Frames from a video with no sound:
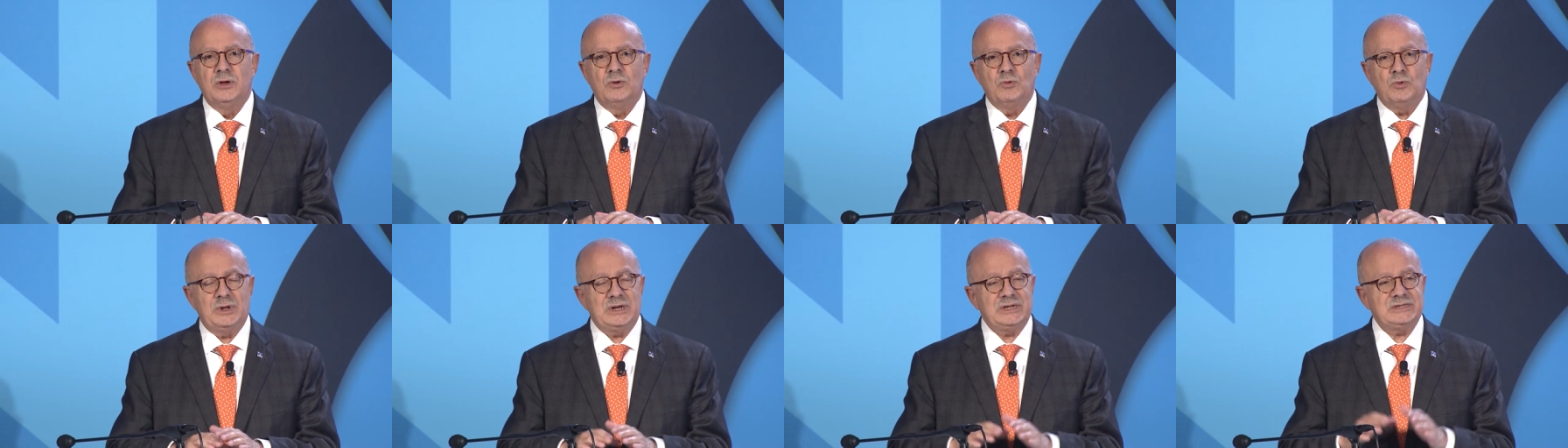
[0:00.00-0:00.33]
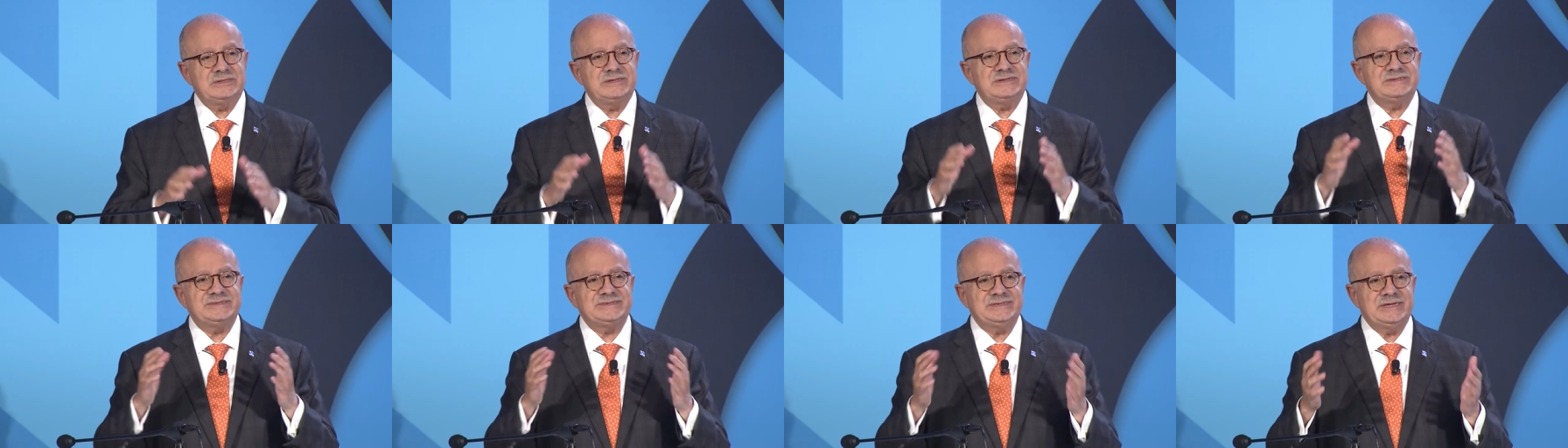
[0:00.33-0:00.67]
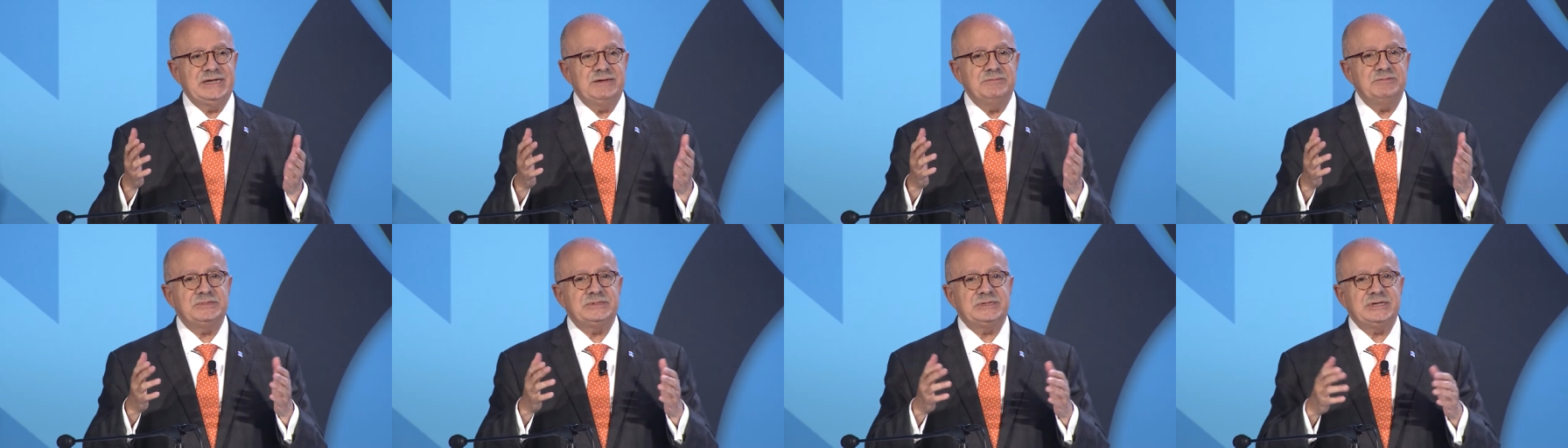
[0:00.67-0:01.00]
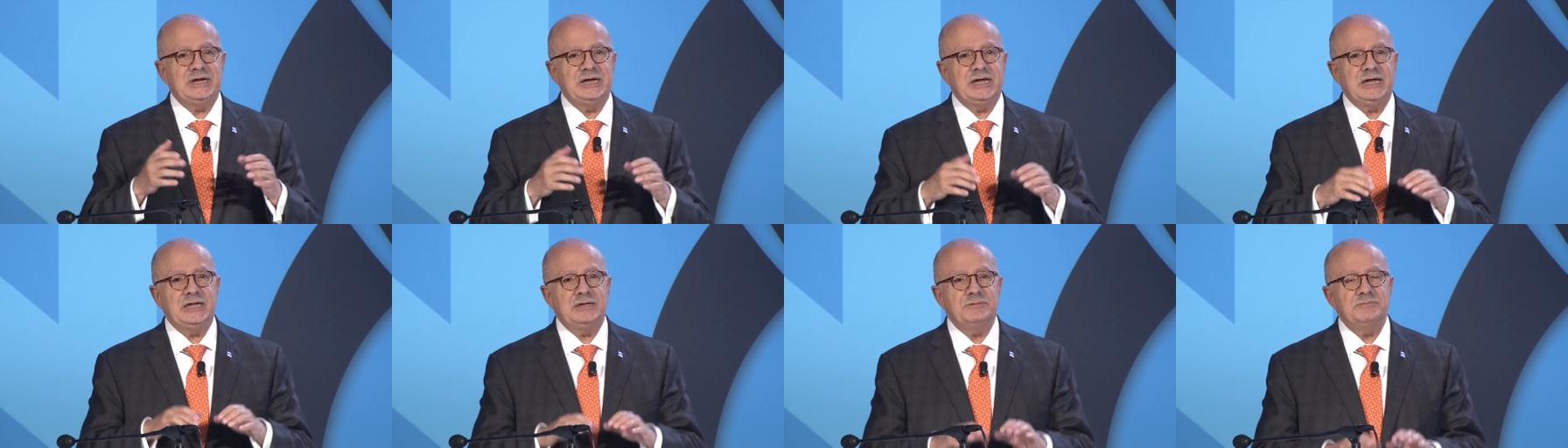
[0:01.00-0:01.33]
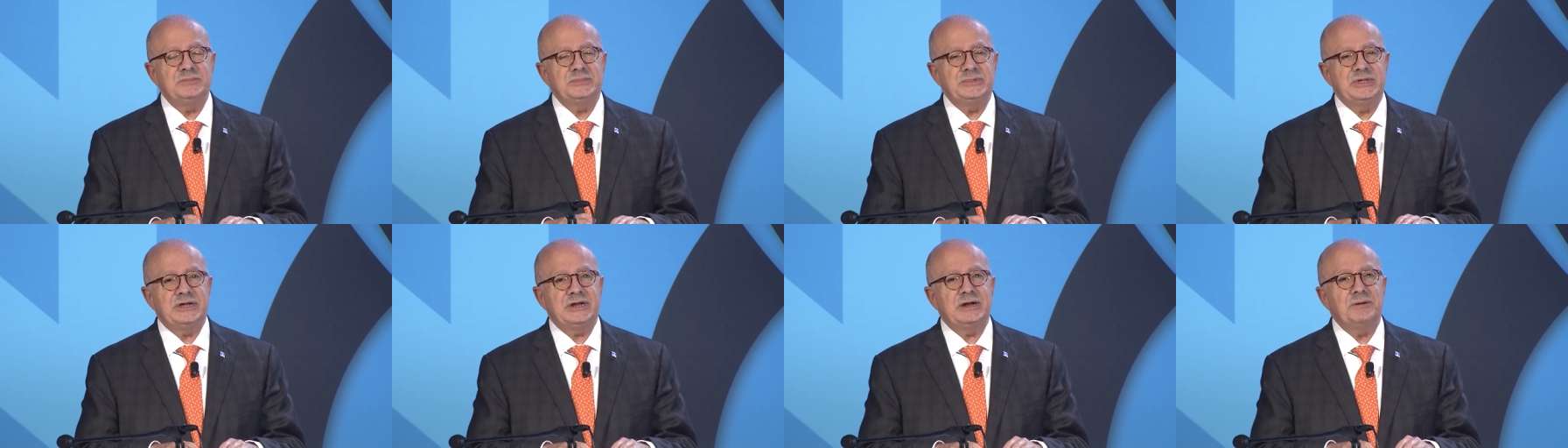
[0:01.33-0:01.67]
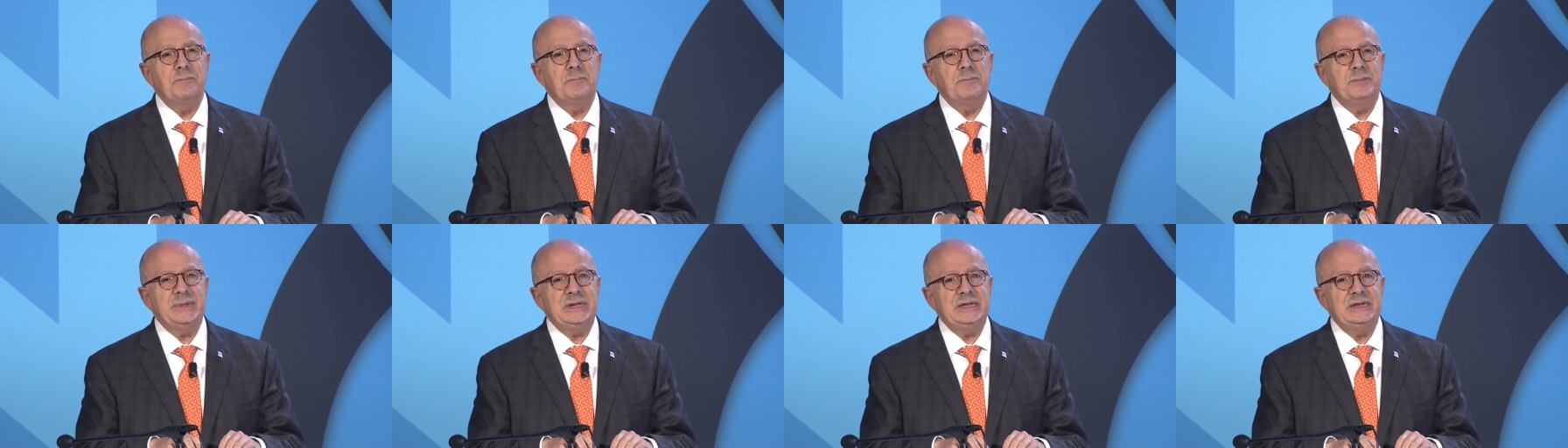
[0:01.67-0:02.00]
while at the same time there are
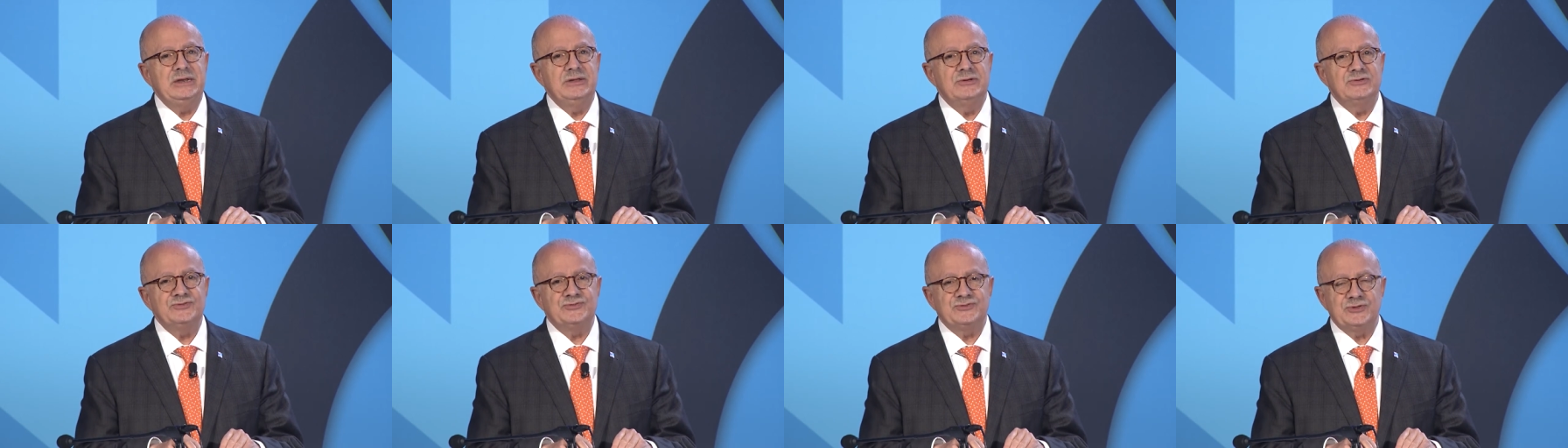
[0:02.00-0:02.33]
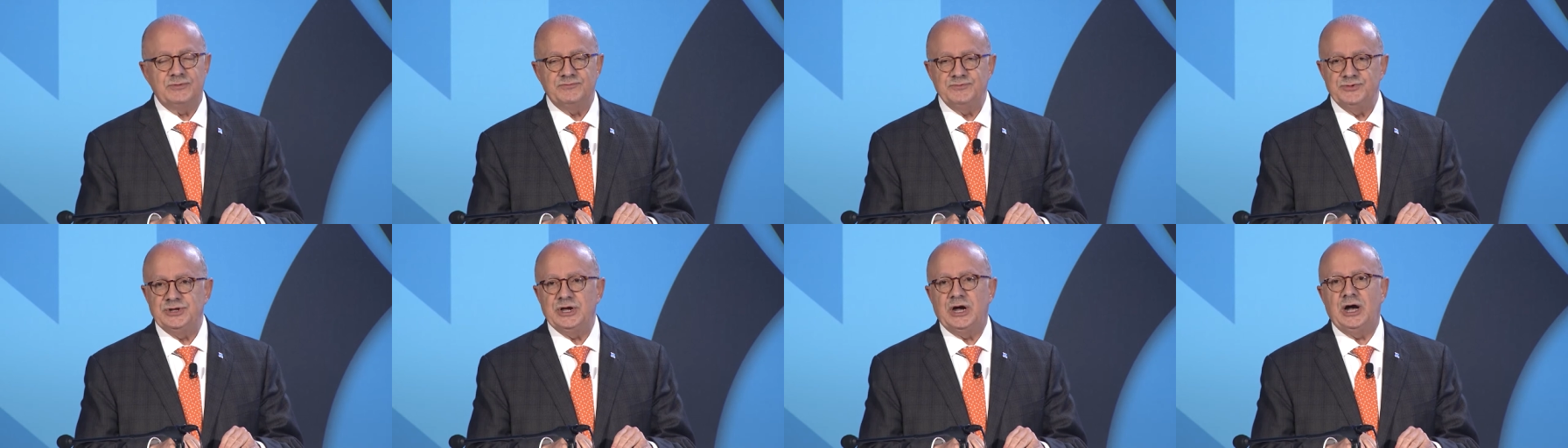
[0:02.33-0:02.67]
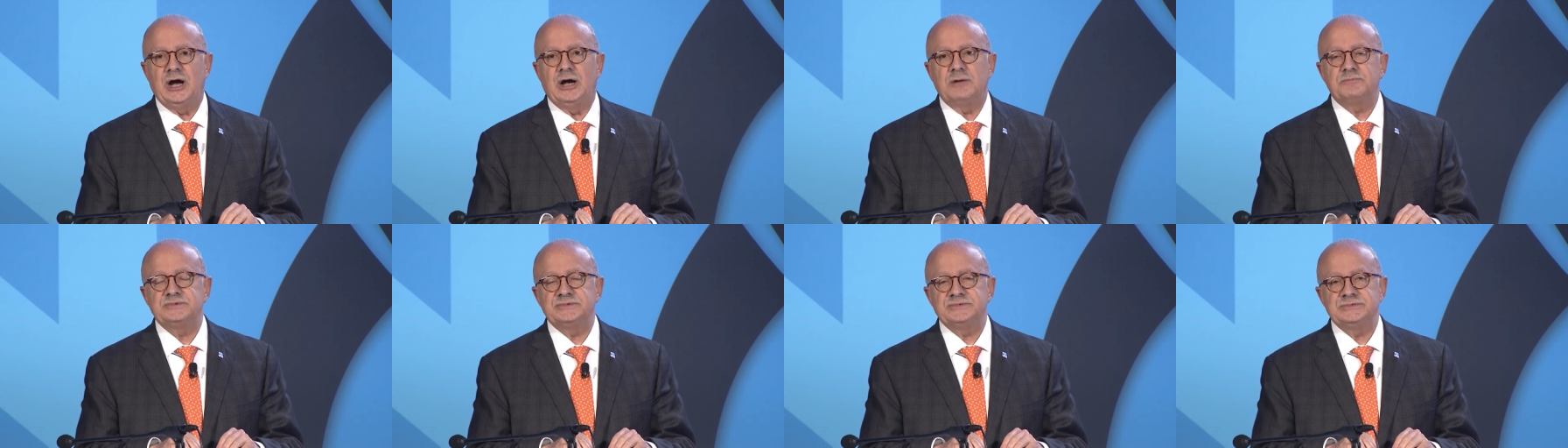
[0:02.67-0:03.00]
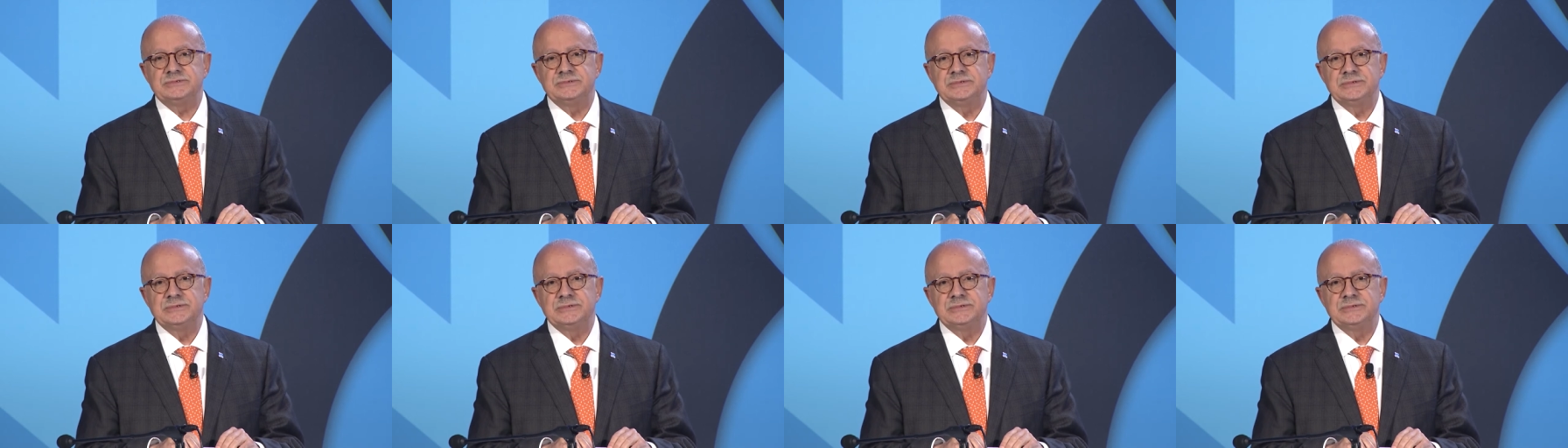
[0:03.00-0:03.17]
millions of jobs